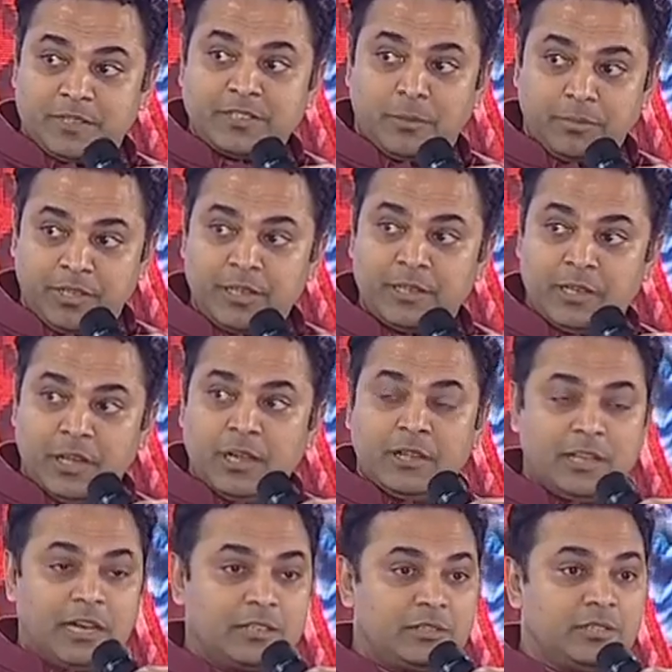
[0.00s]
That's something
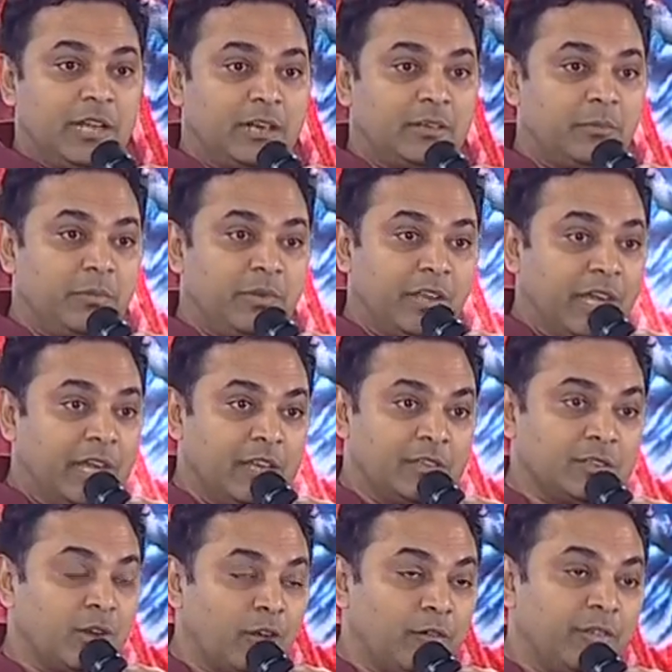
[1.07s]
that that
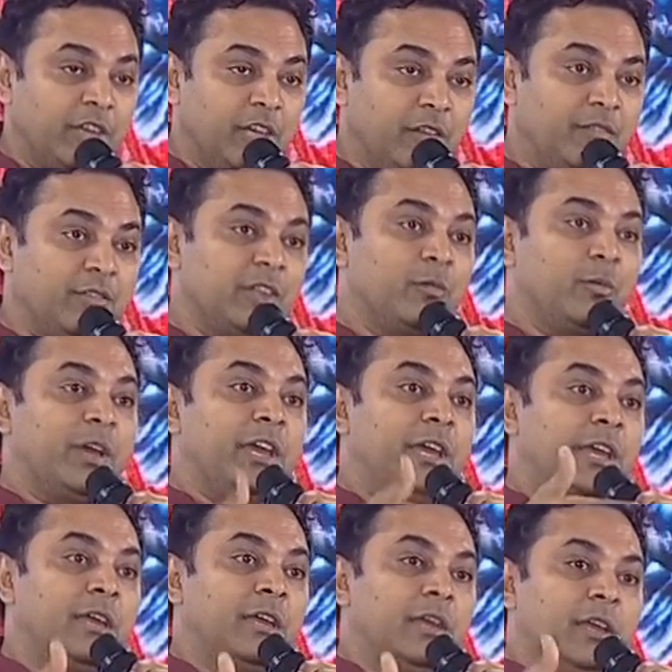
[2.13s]
sort of gives
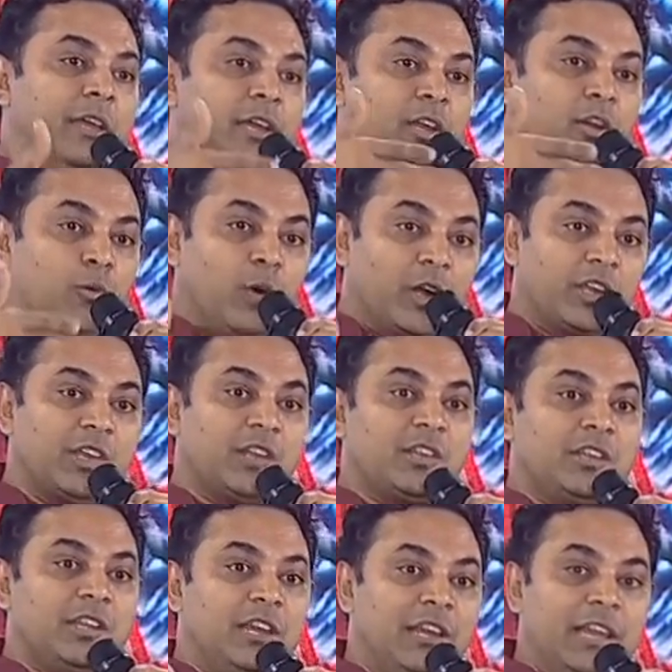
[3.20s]
away, you know, what
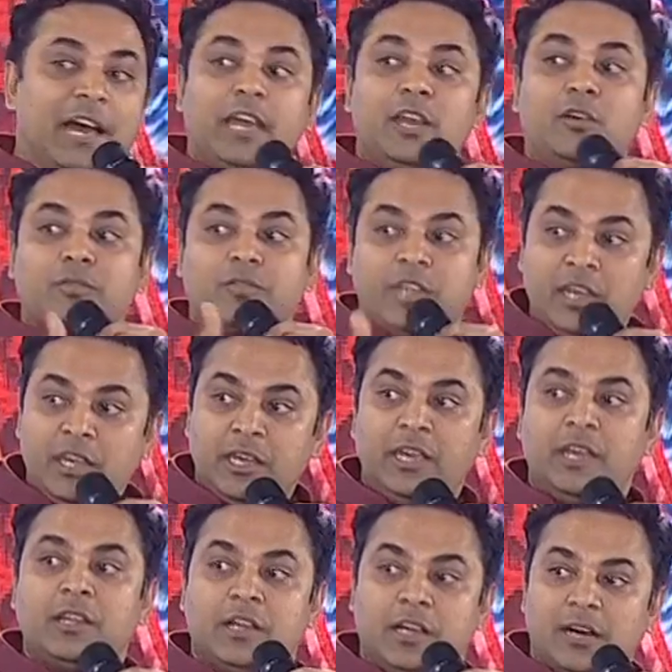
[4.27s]
is the line of
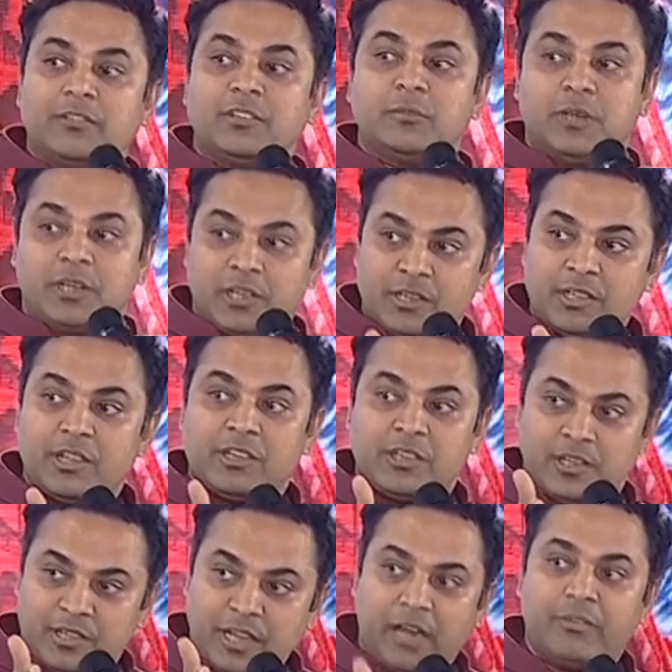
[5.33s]
thinking the government is is,
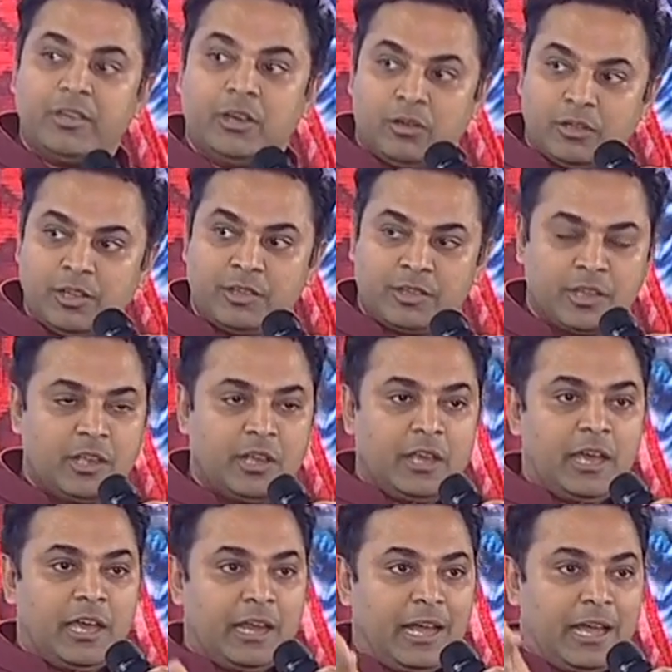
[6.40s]
is having on this,
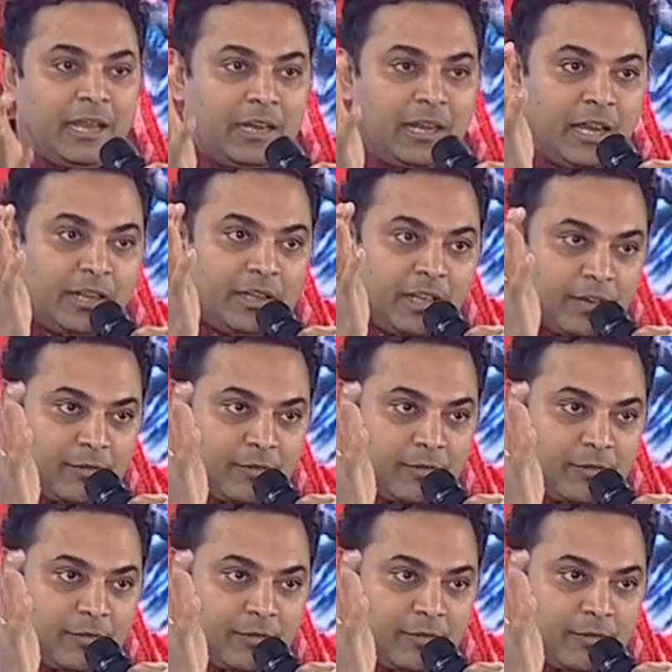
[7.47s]
and and and